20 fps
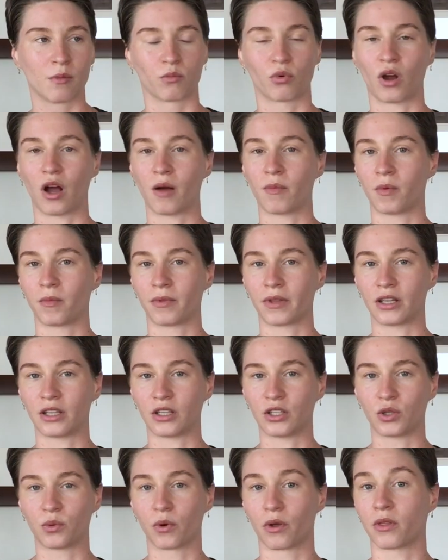Probably
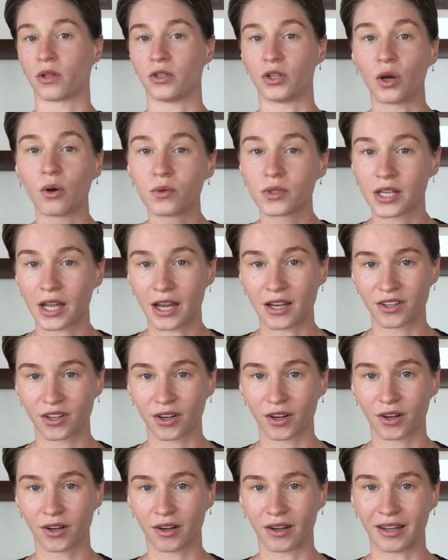you were the note
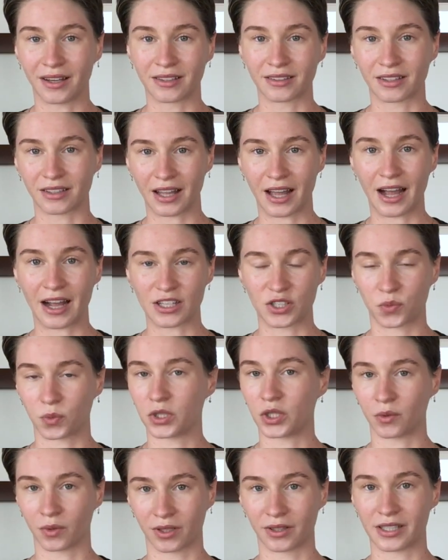taker in class when
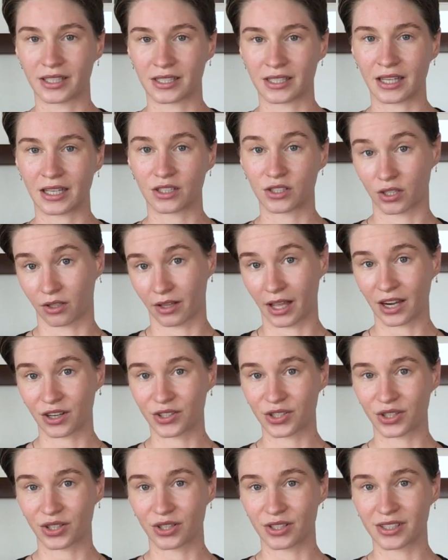you were listening to
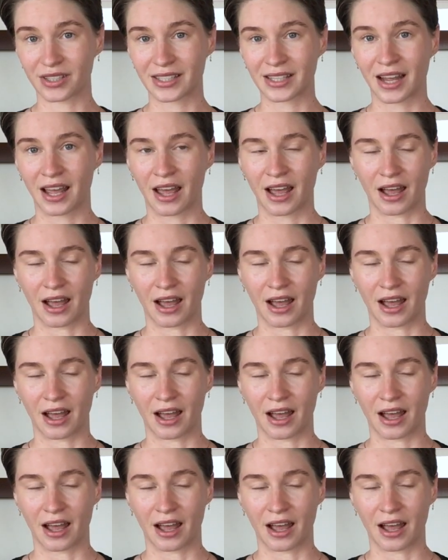lectures,